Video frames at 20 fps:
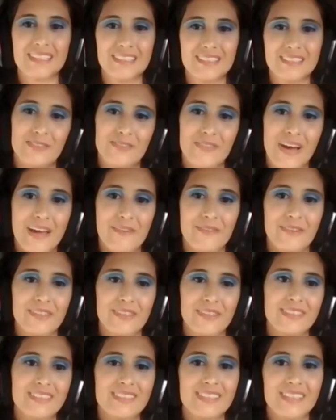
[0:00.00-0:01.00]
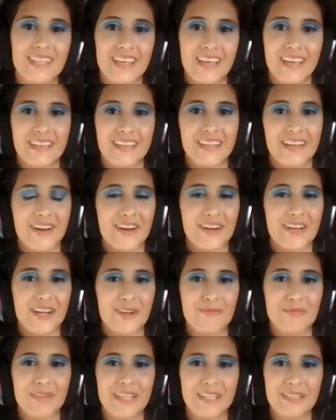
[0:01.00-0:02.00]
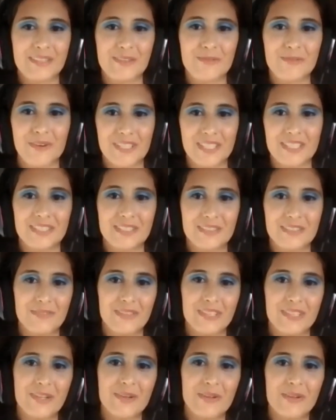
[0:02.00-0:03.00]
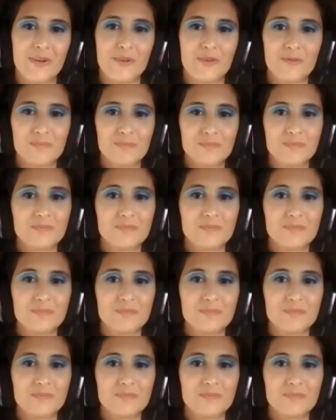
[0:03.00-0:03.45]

survivors that are coming to watch this video go?